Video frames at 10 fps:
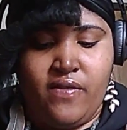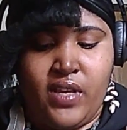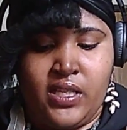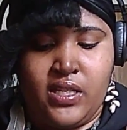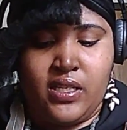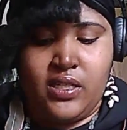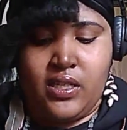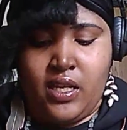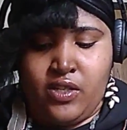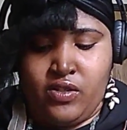ancestors,
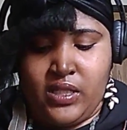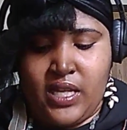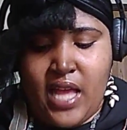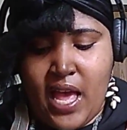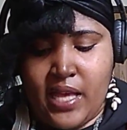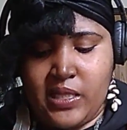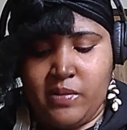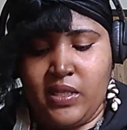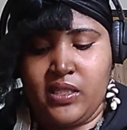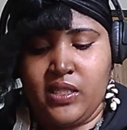angels, guides, please
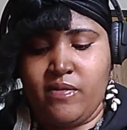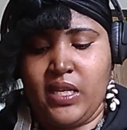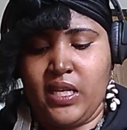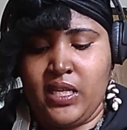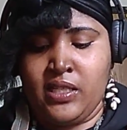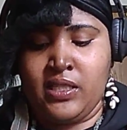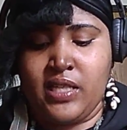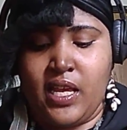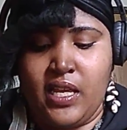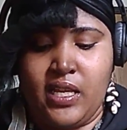give me
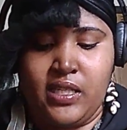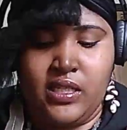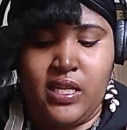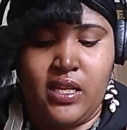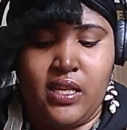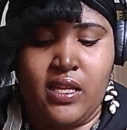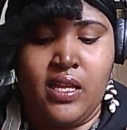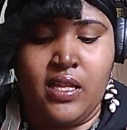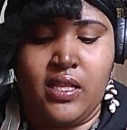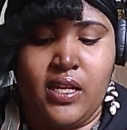insight into
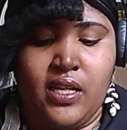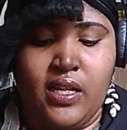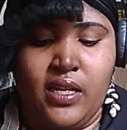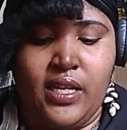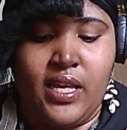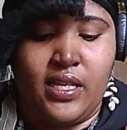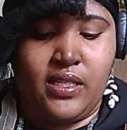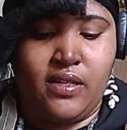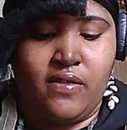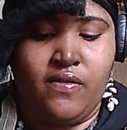the
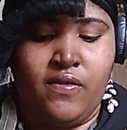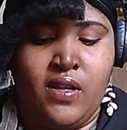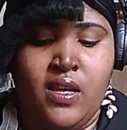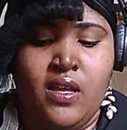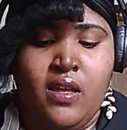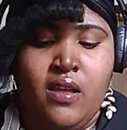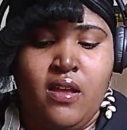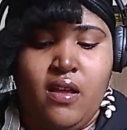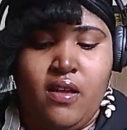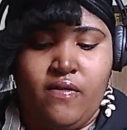collective
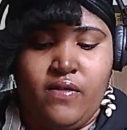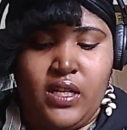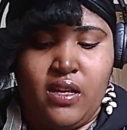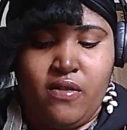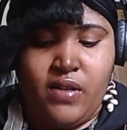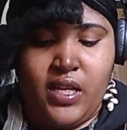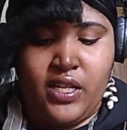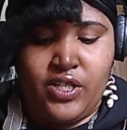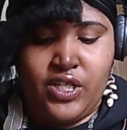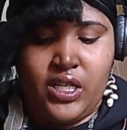of Leo
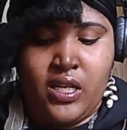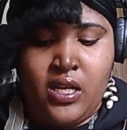energy.